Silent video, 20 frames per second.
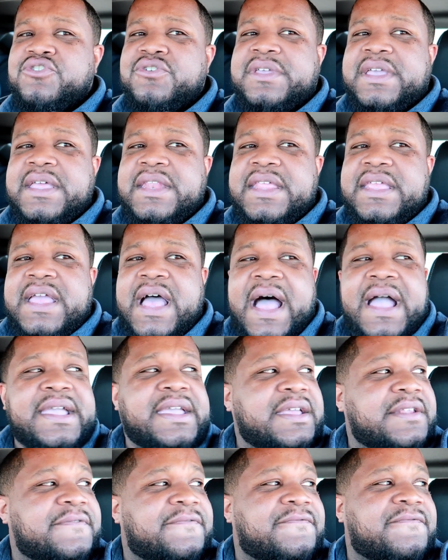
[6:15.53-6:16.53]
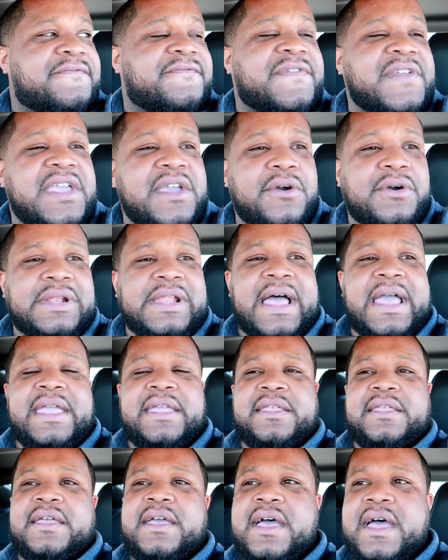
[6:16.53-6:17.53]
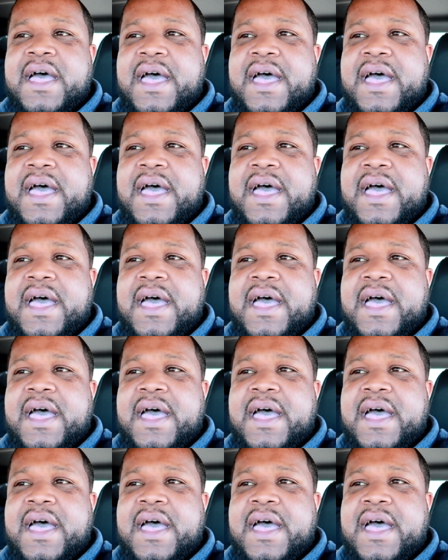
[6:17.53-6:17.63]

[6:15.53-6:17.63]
I can feel like,